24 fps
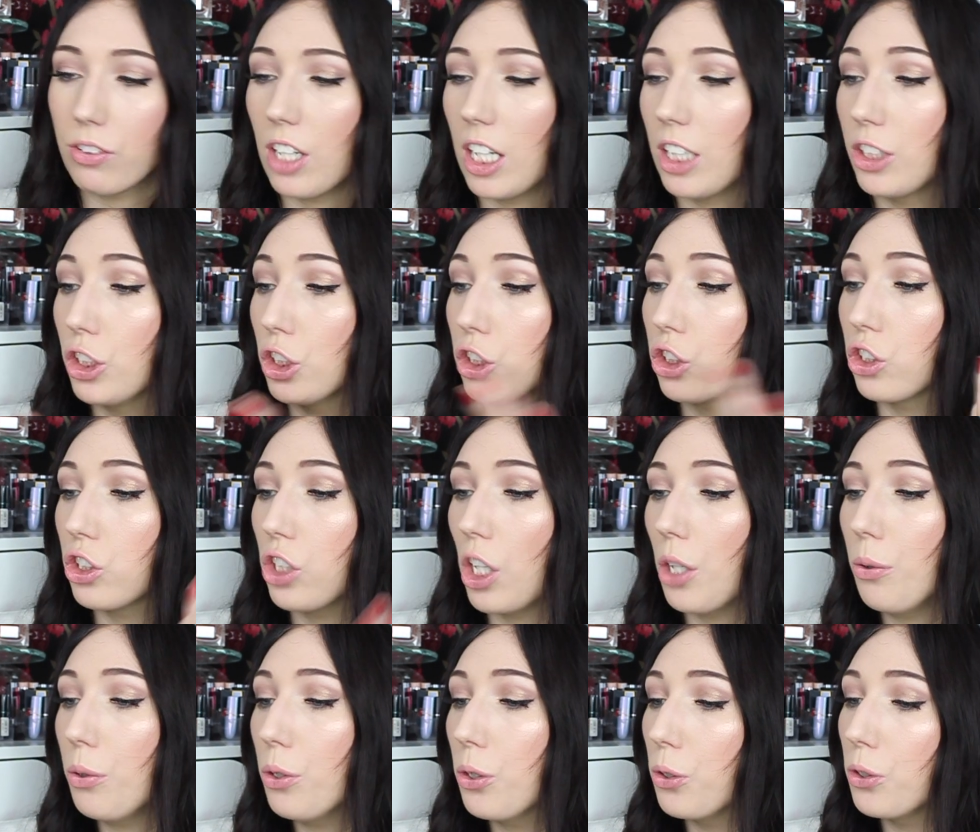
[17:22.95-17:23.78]
They're just
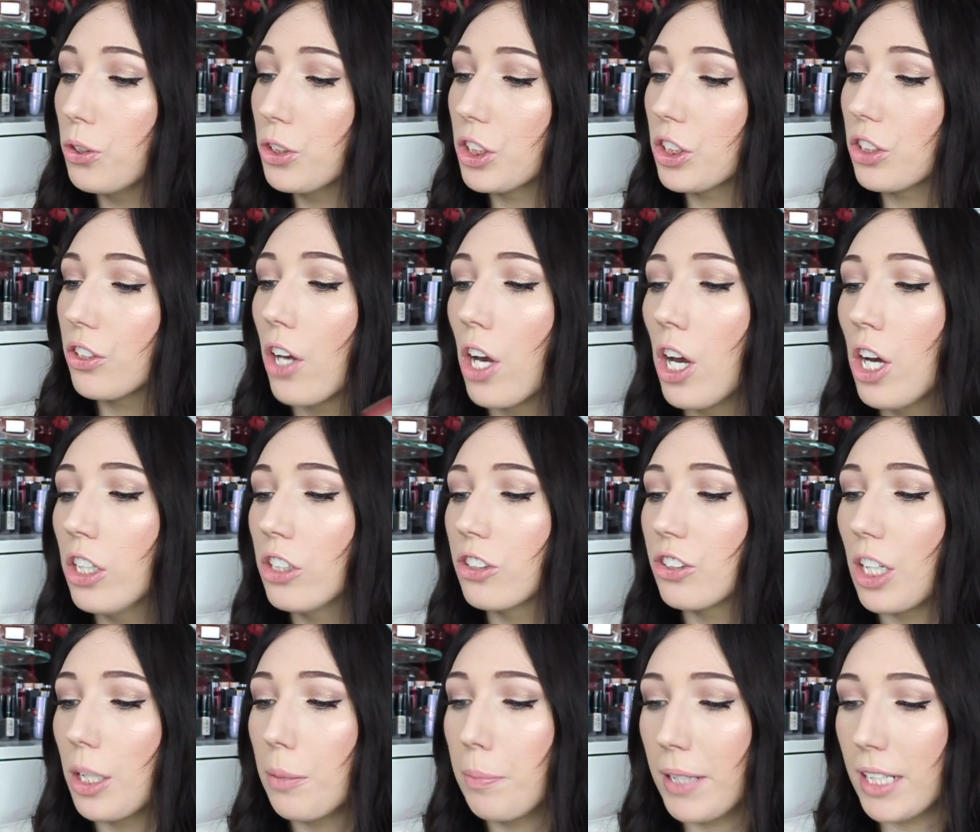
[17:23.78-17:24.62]
so gorgeous,
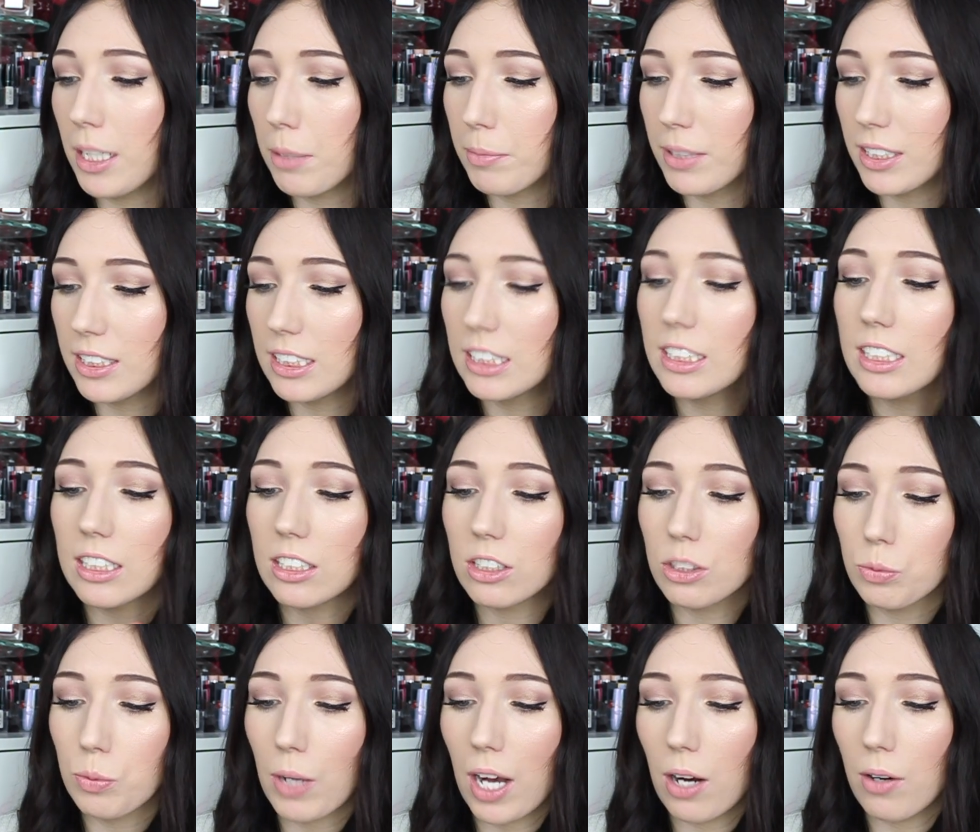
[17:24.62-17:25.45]
so pigmented
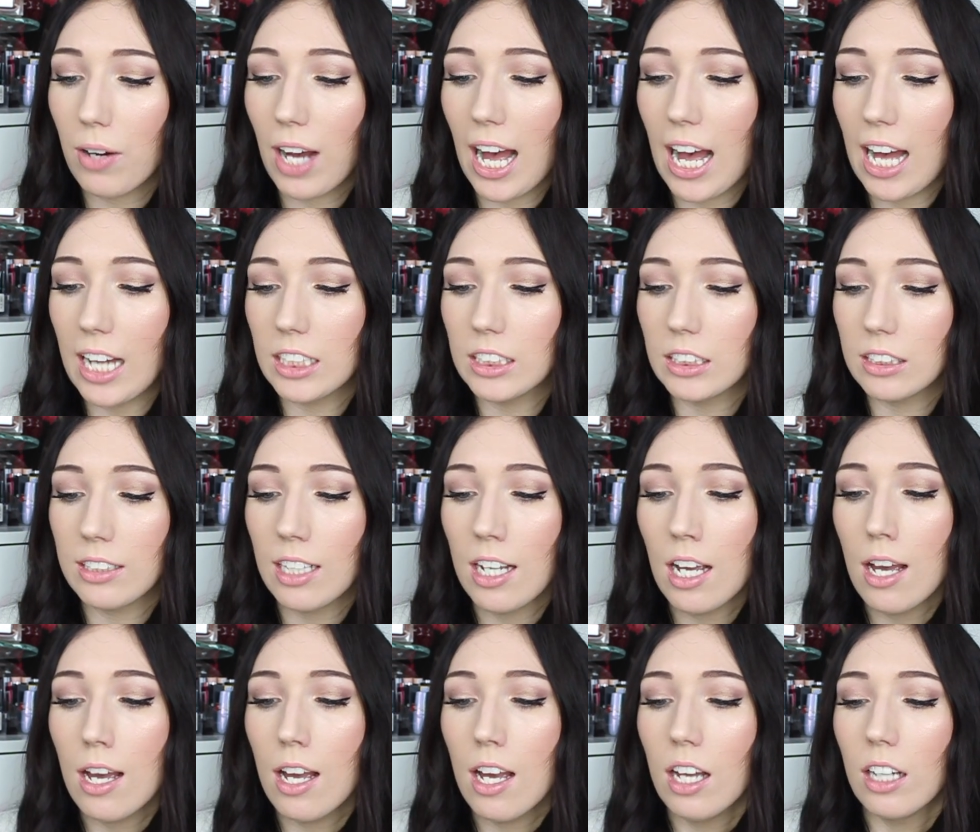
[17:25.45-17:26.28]
as well, and
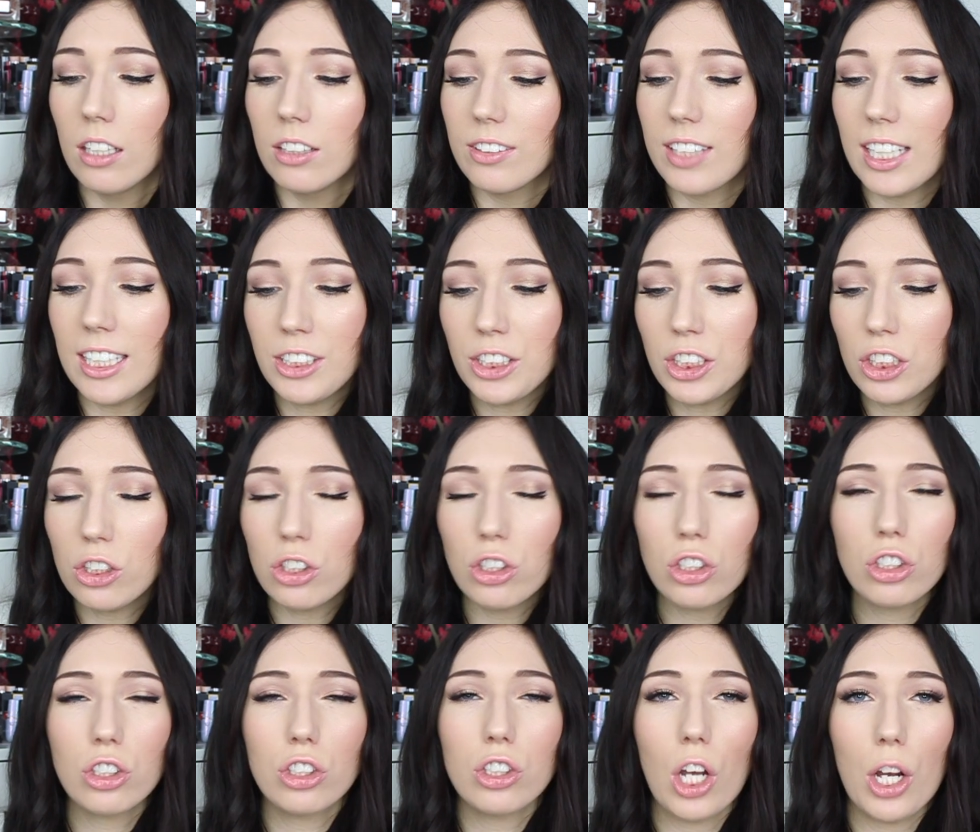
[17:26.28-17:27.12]
they're
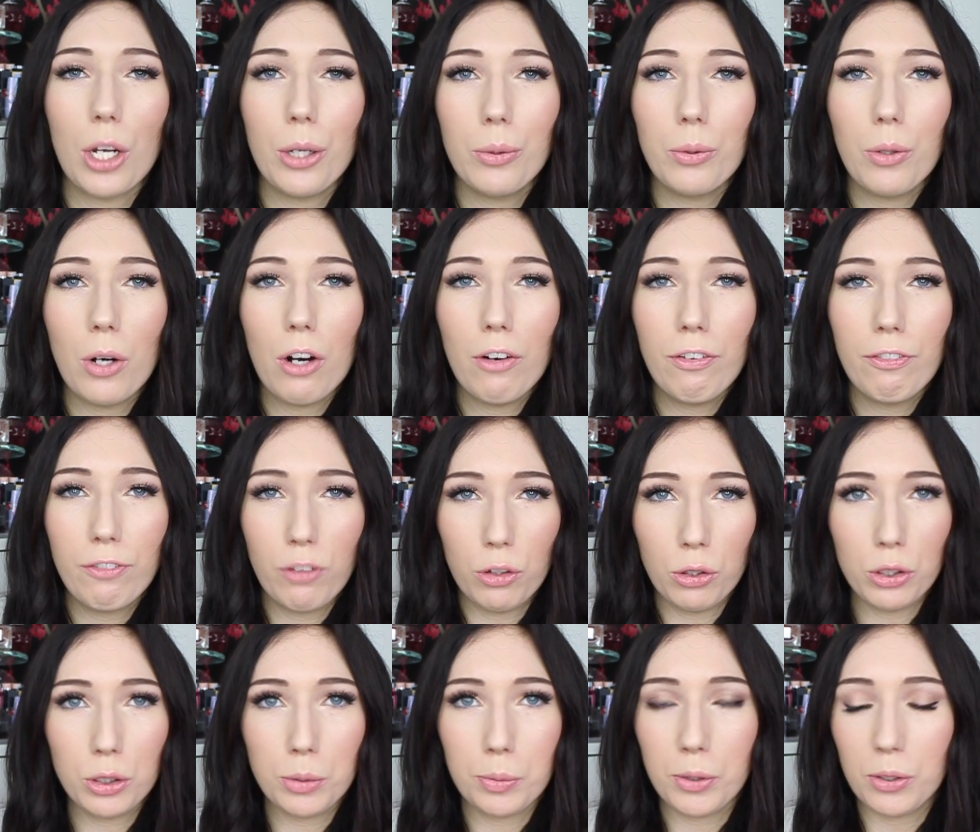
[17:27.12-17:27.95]
just so
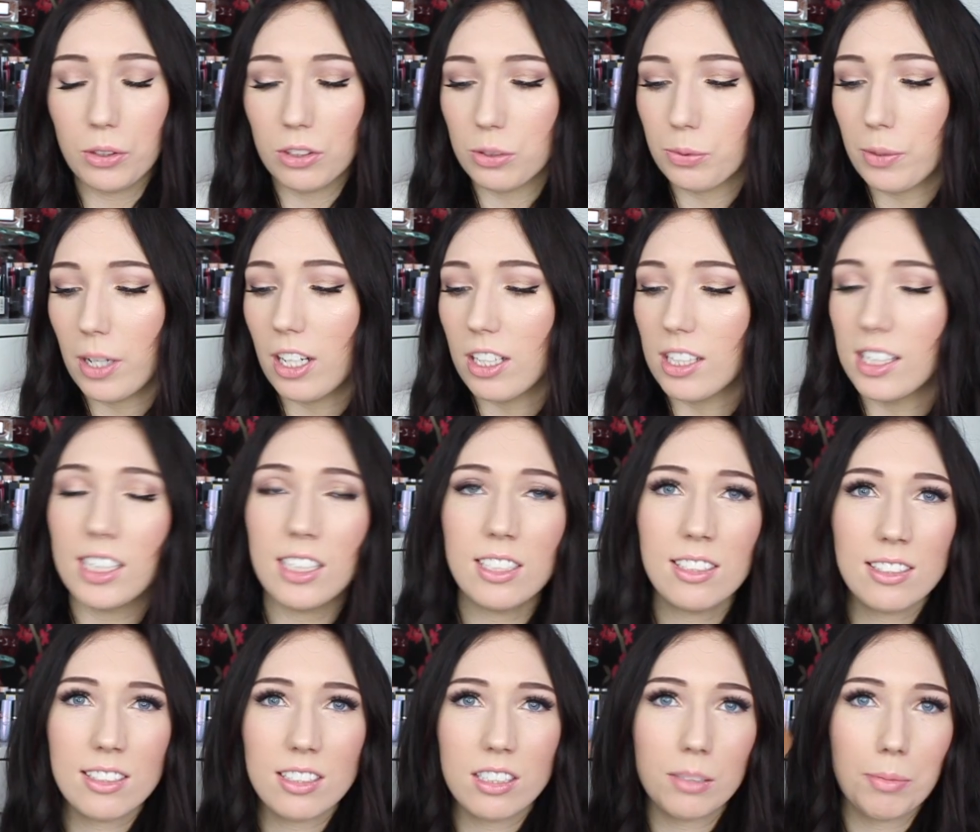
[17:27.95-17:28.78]
affordable as well. I
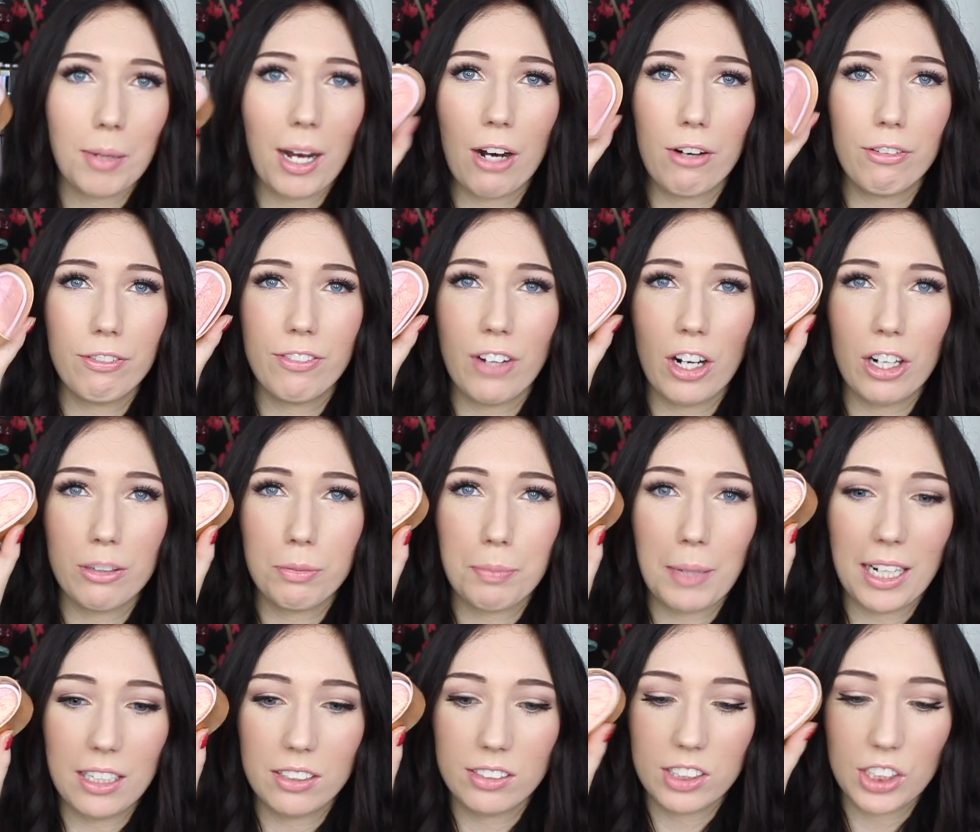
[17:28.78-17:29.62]
think this is about
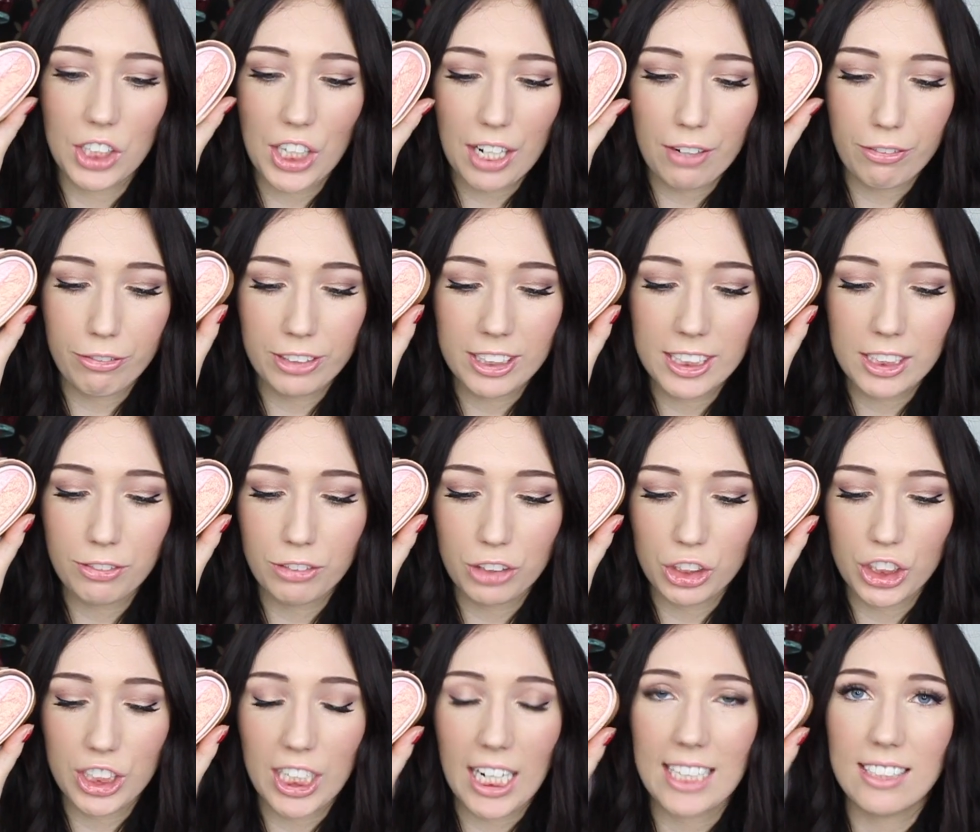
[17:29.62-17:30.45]
£5 and you get three
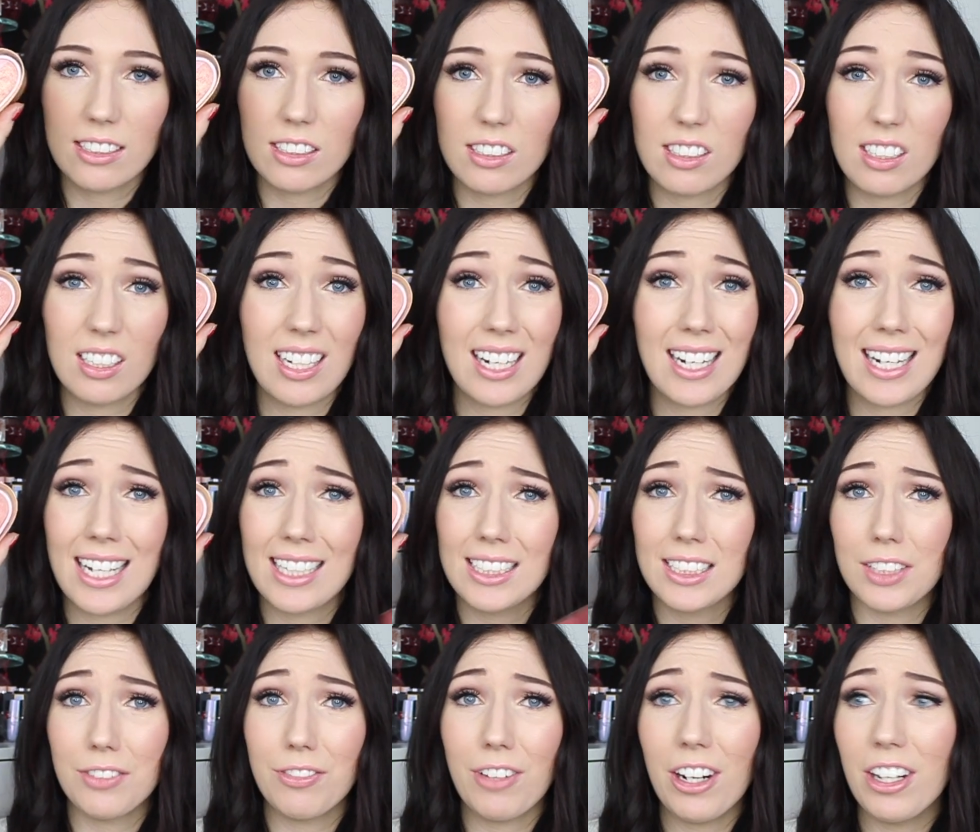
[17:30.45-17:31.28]
different shades. It's going to
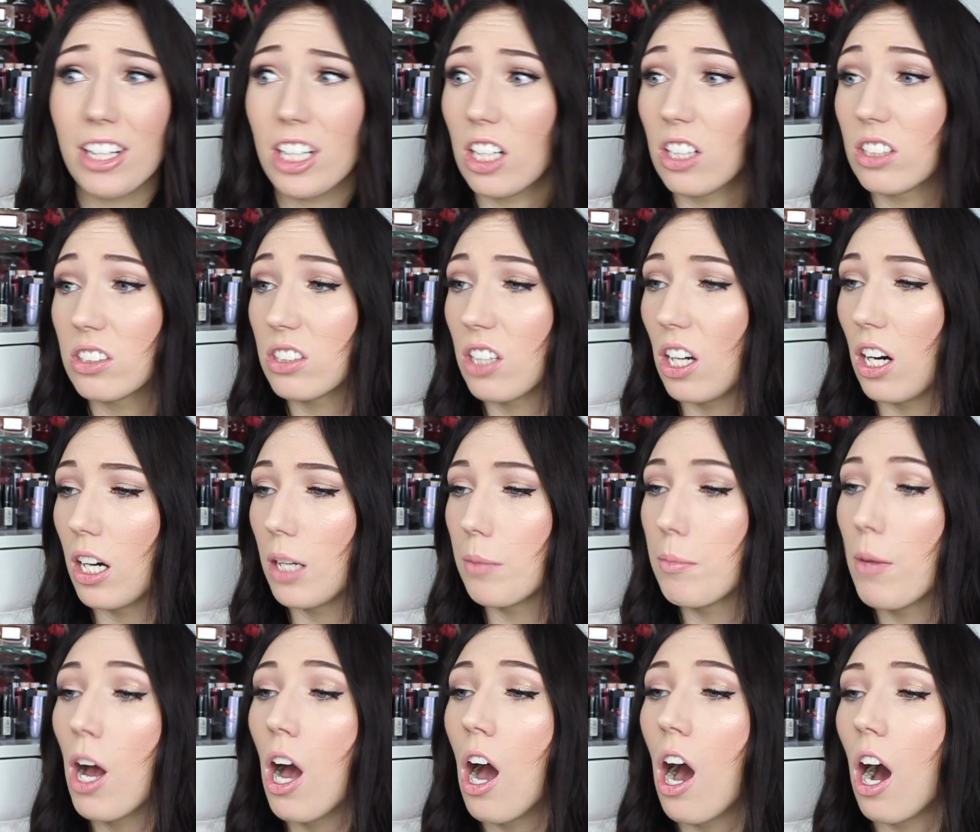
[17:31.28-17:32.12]
last a very long
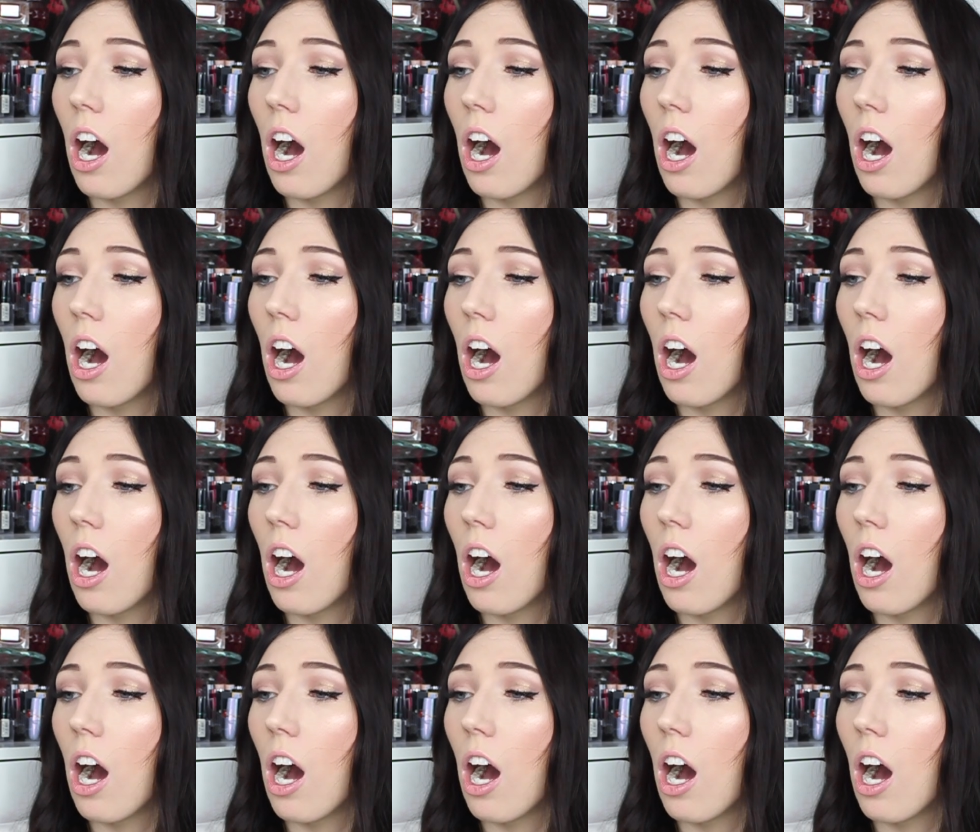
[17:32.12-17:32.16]
time.